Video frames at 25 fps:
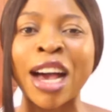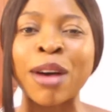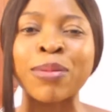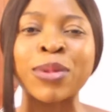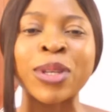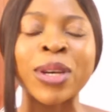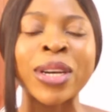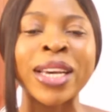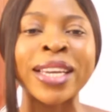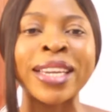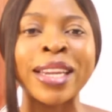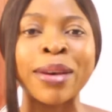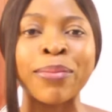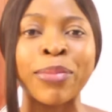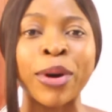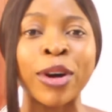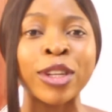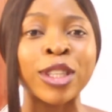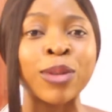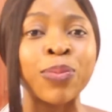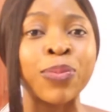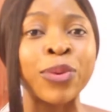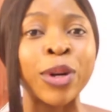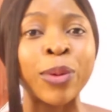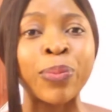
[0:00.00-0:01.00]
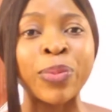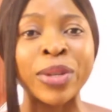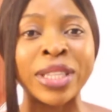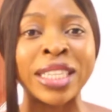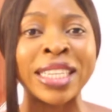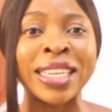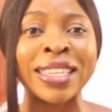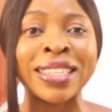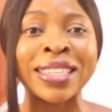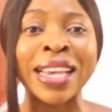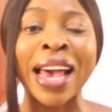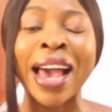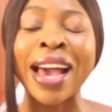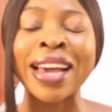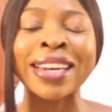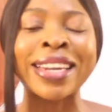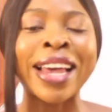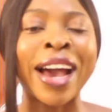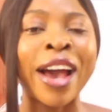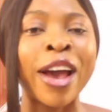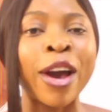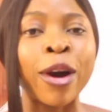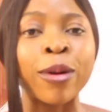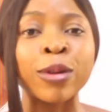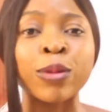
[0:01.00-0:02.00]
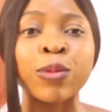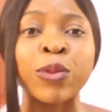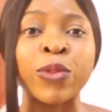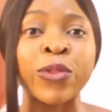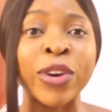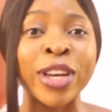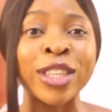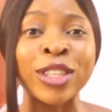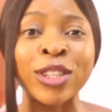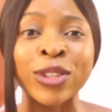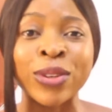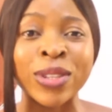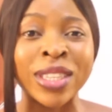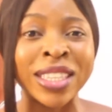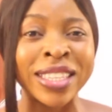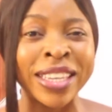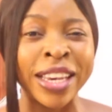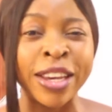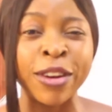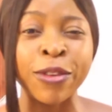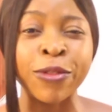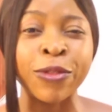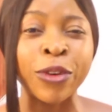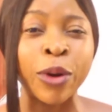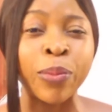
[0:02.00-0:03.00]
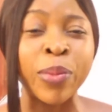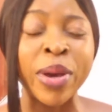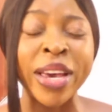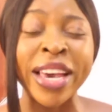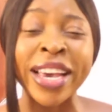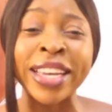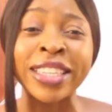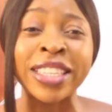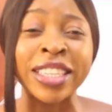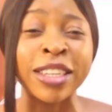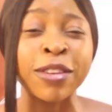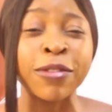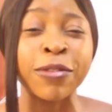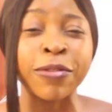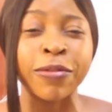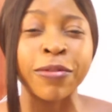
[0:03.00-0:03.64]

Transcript: I'm talking about properties that helps prevent your skin from aging